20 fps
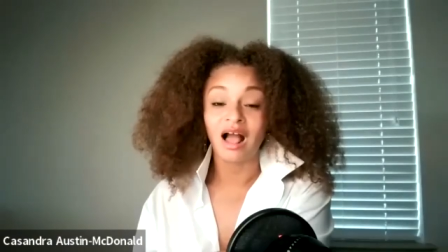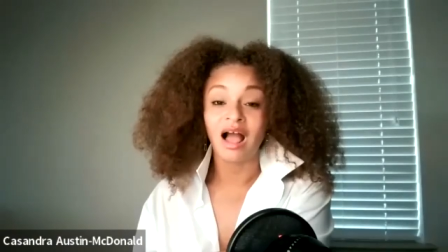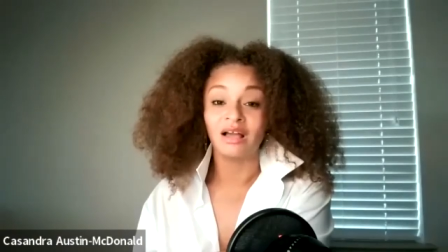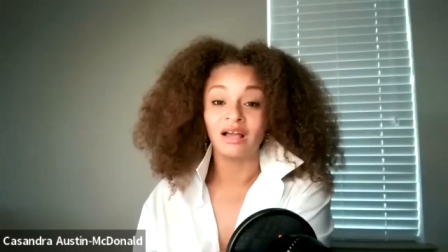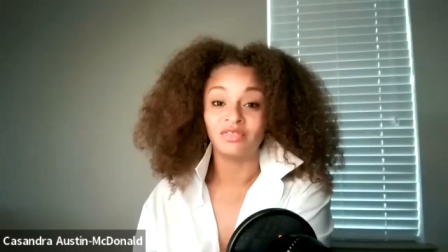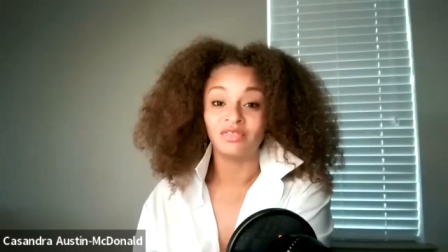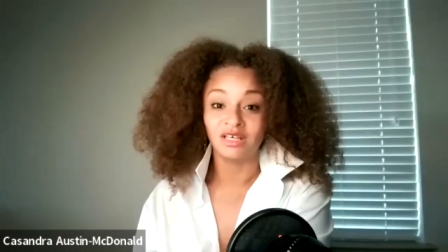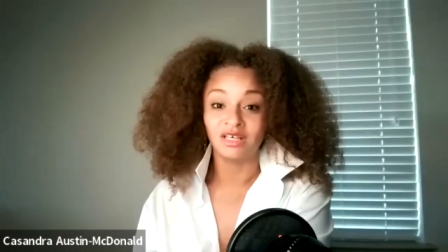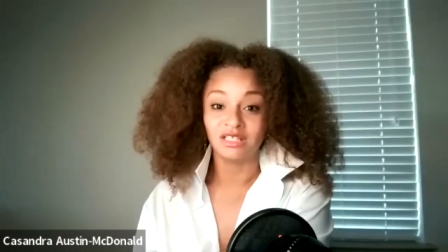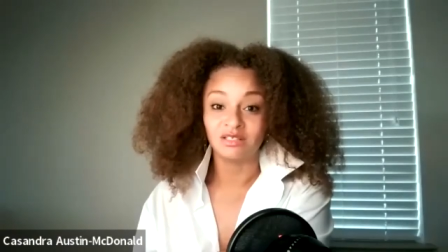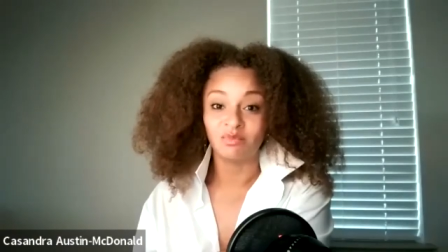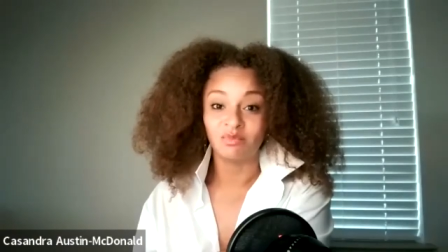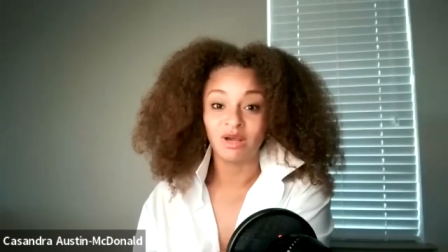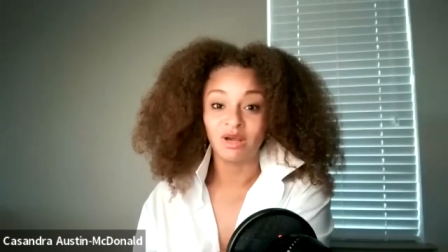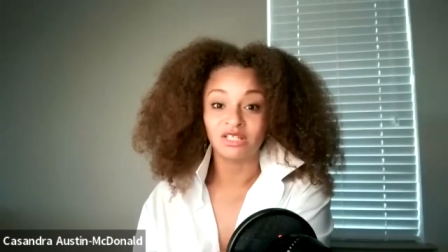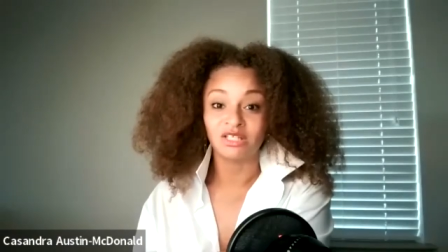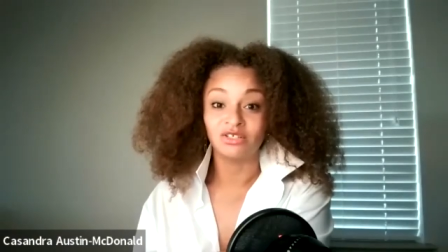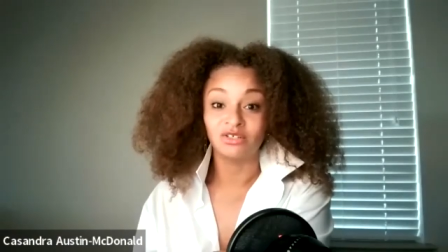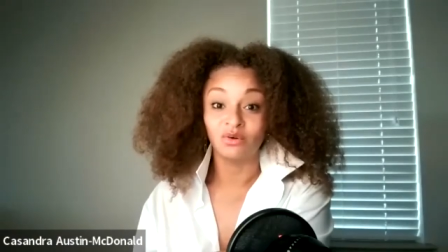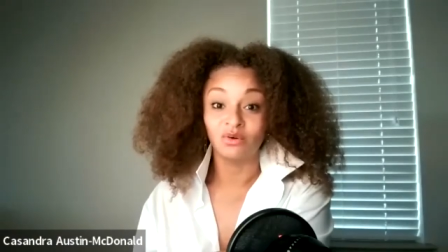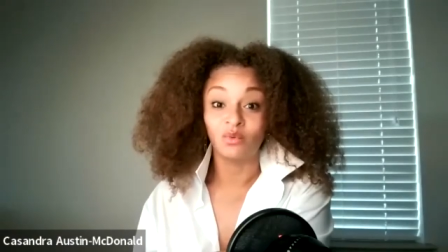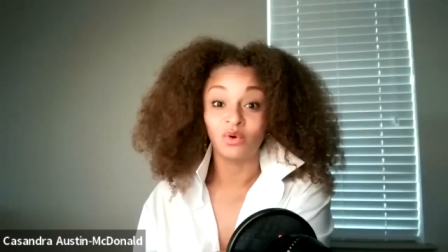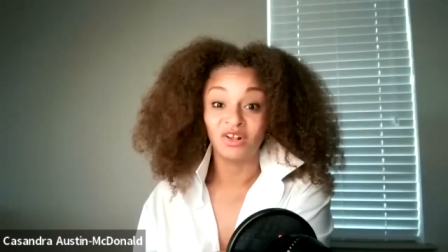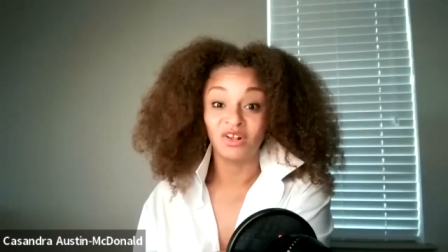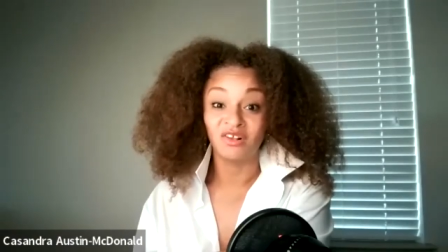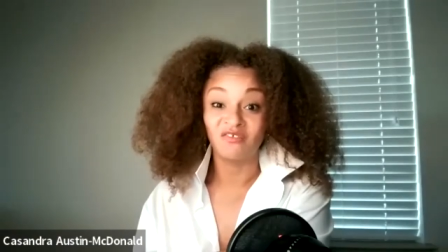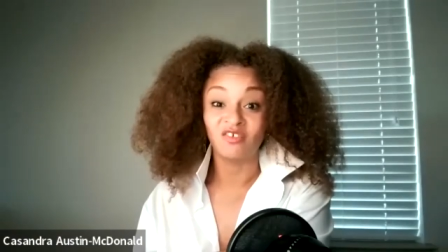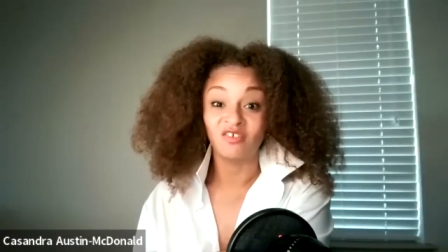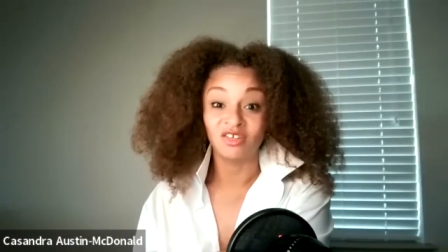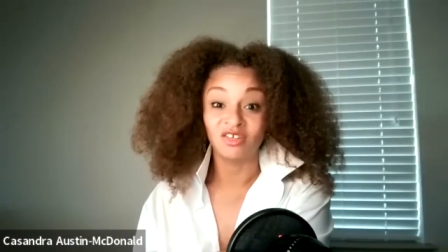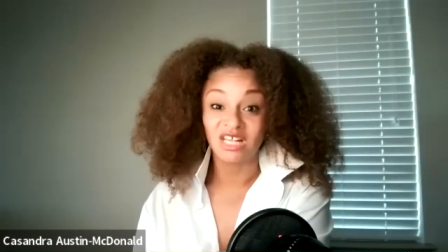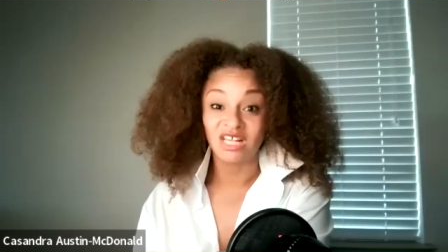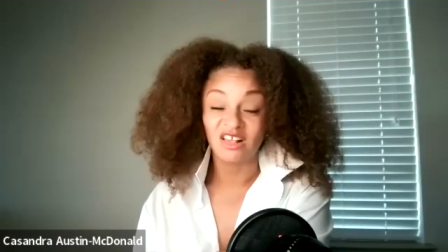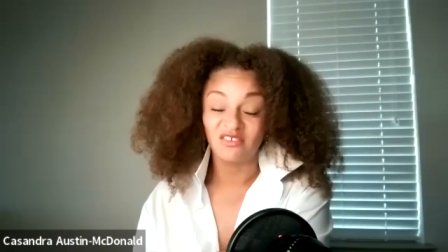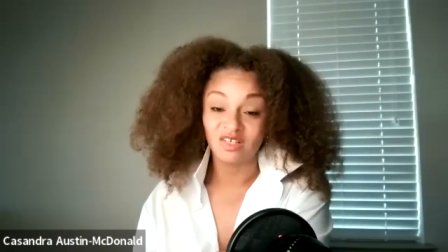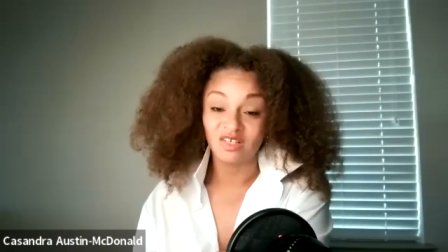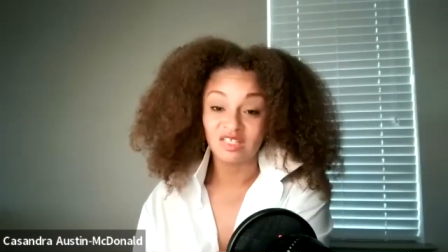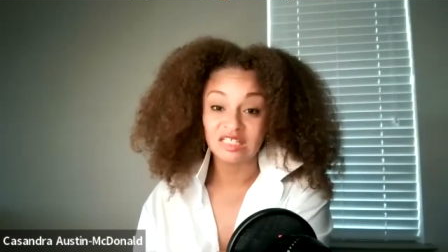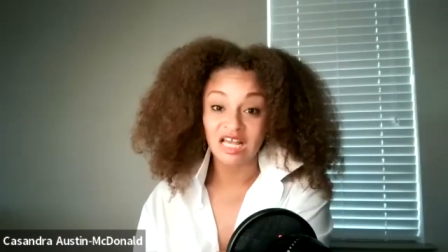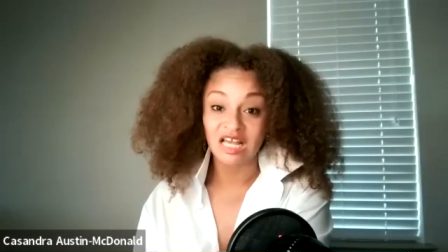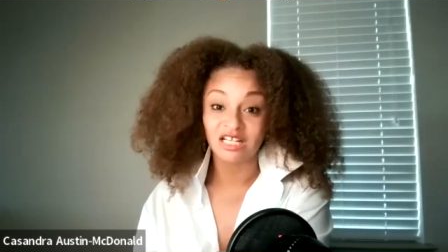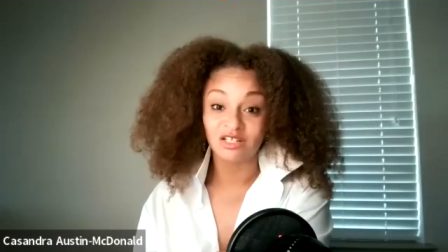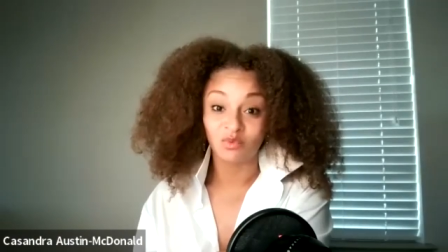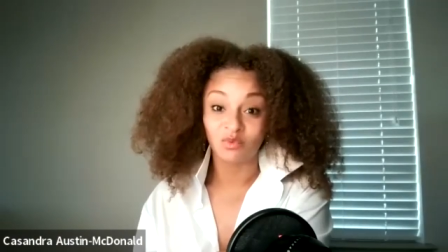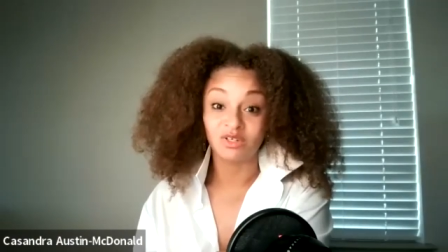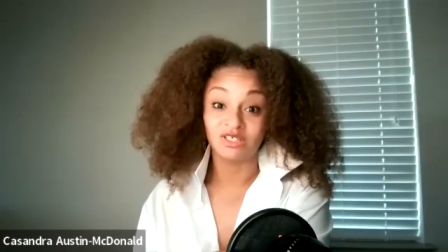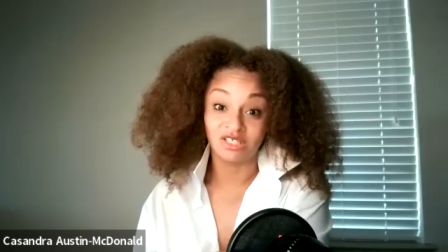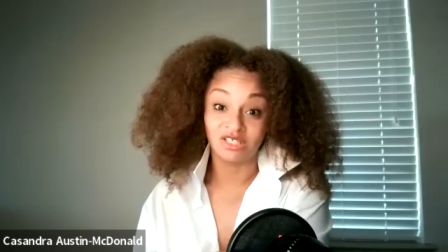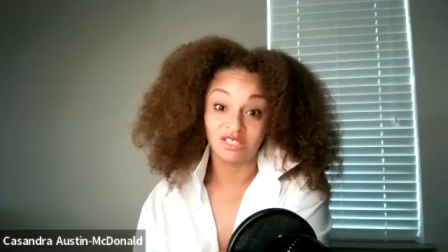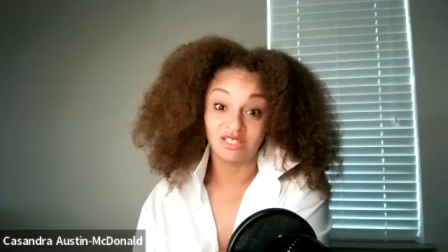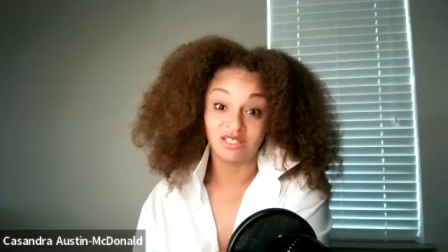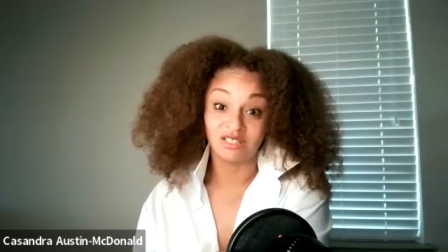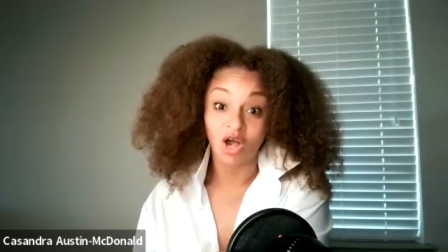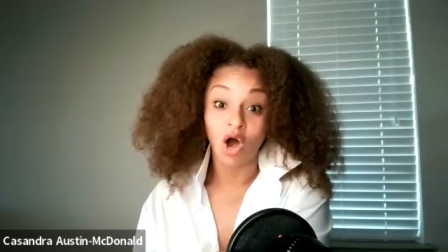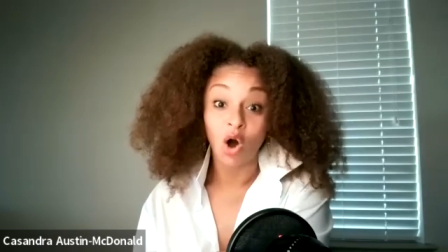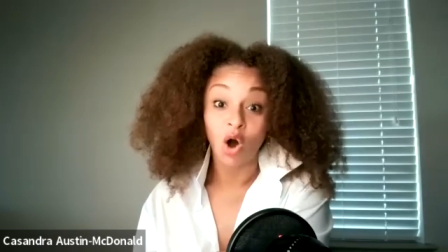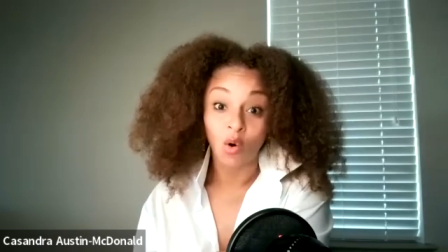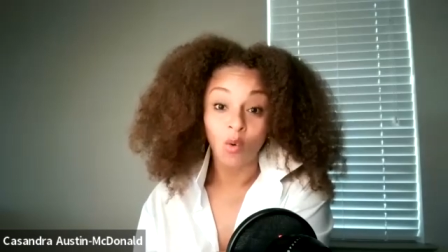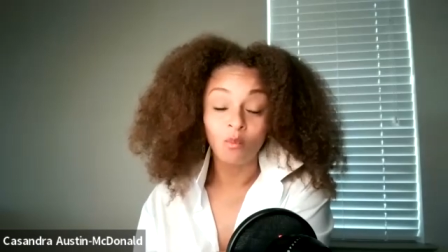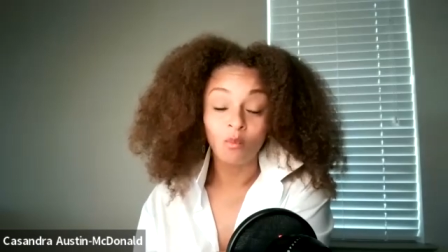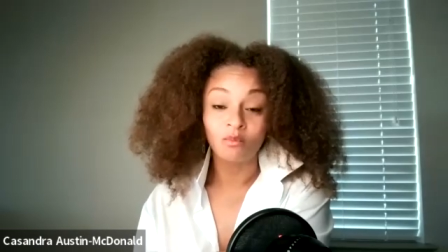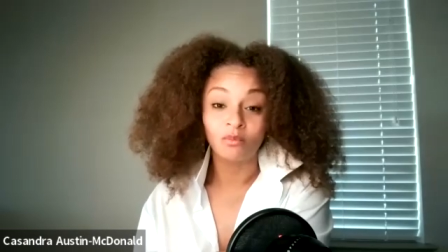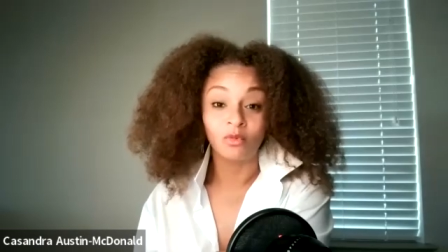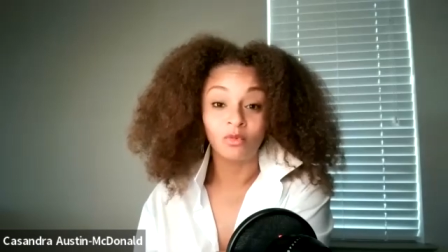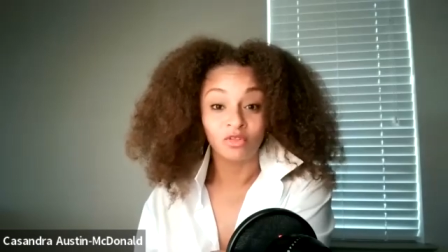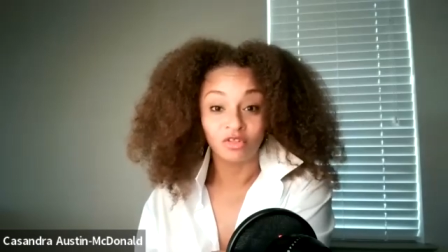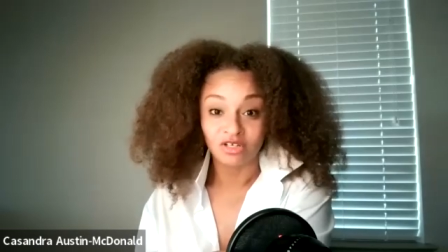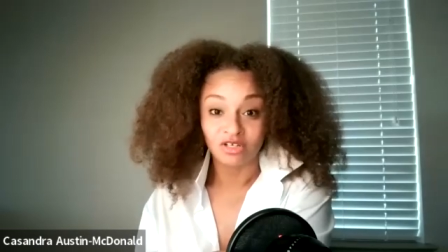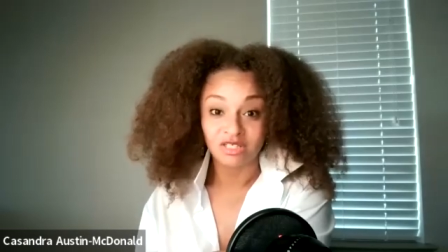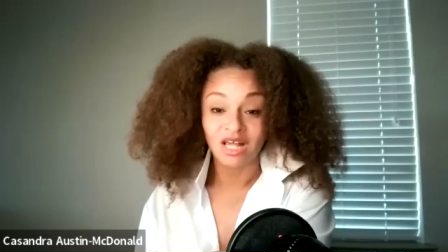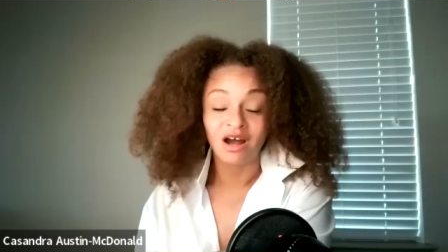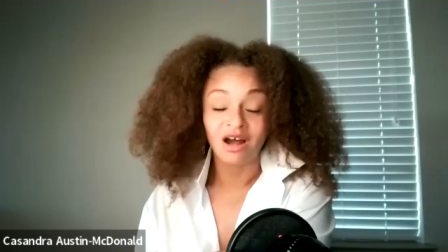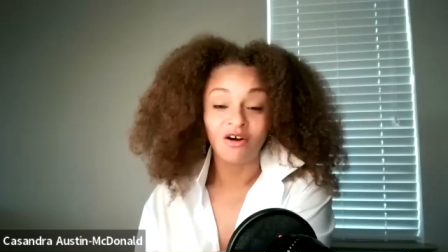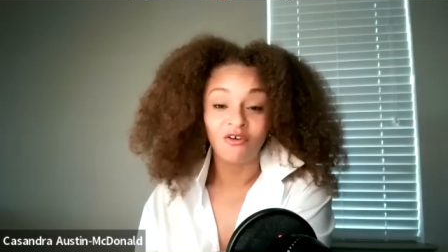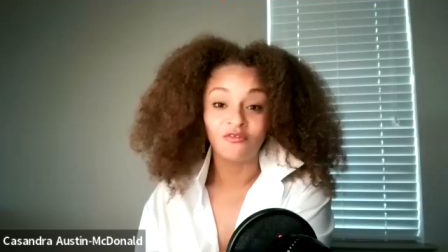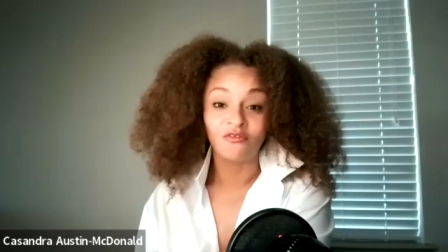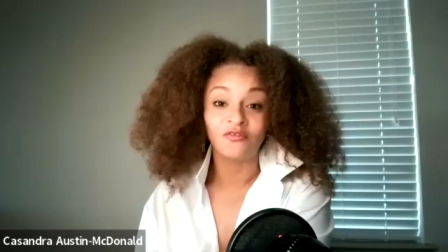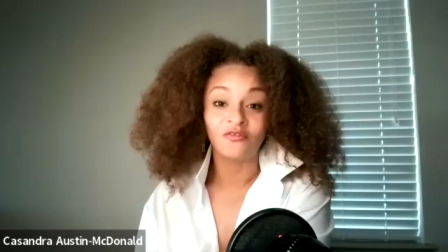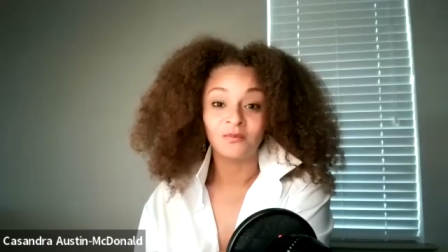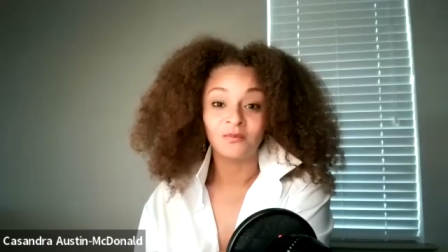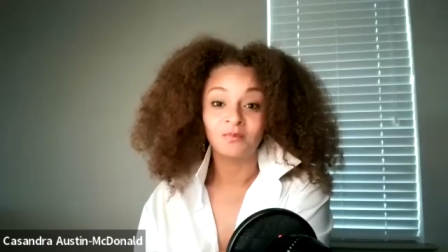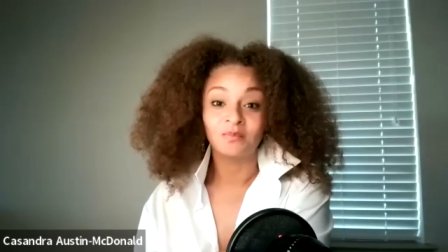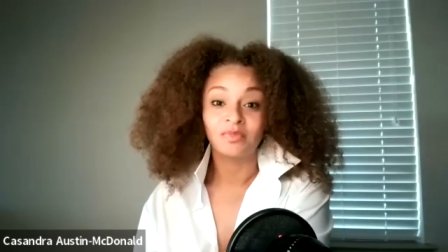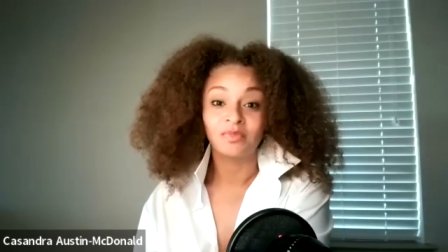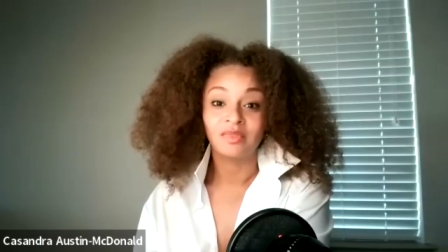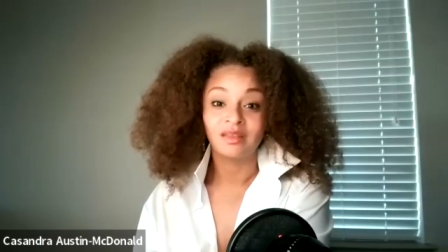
I think it's best to do it where you feel safest as, which is home with yourself.